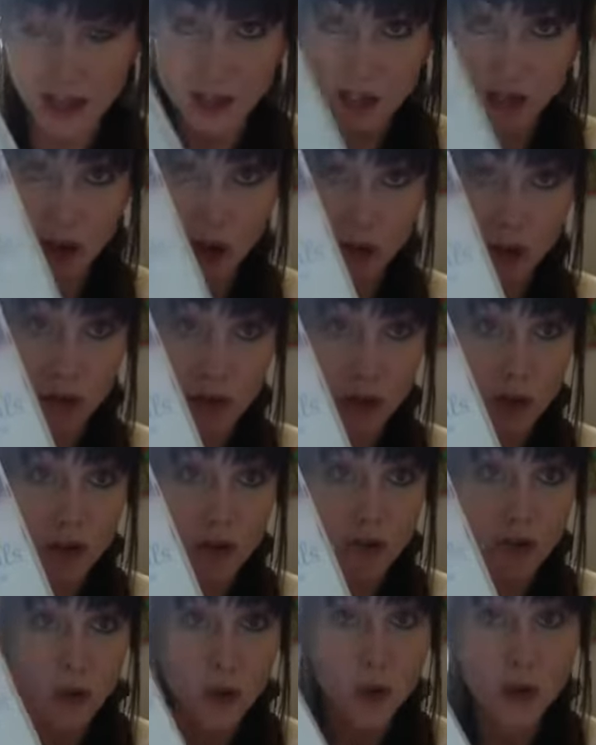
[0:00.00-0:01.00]
So for those
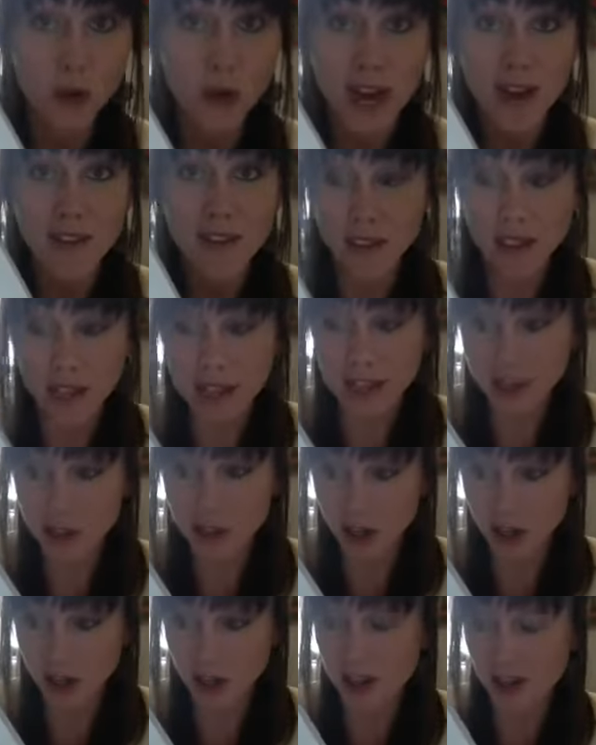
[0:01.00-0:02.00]
of you who haven't yet
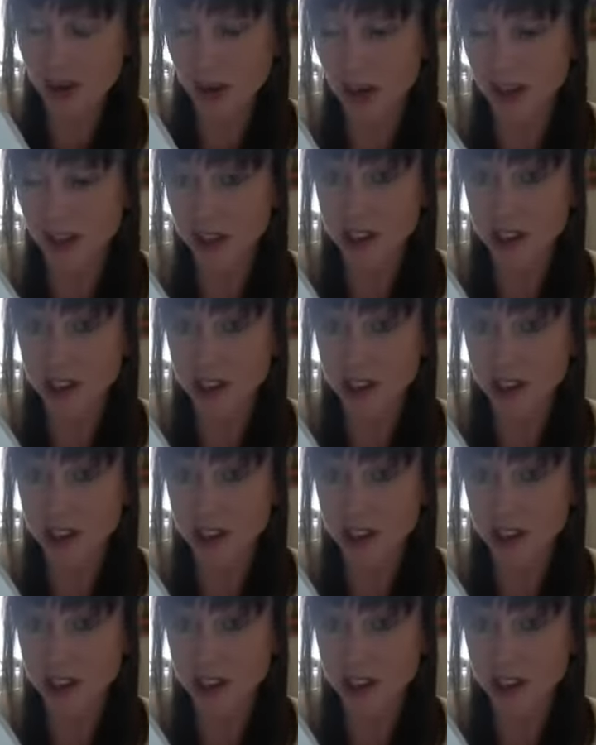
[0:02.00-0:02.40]
started and you want to get